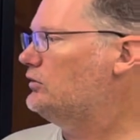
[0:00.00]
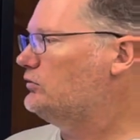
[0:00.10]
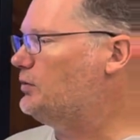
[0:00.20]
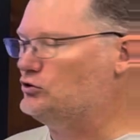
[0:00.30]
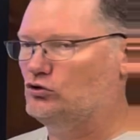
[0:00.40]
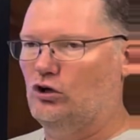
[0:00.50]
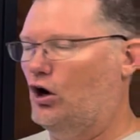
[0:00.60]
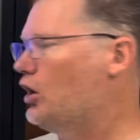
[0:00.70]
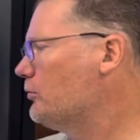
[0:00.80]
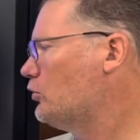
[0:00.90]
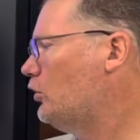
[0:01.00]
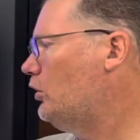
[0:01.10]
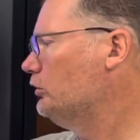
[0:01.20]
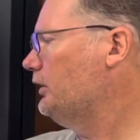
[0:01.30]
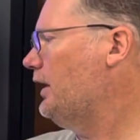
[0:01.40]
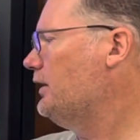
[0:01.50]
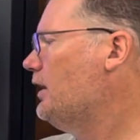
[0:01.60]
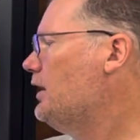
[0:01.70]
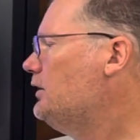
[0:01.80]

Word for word: special arm called a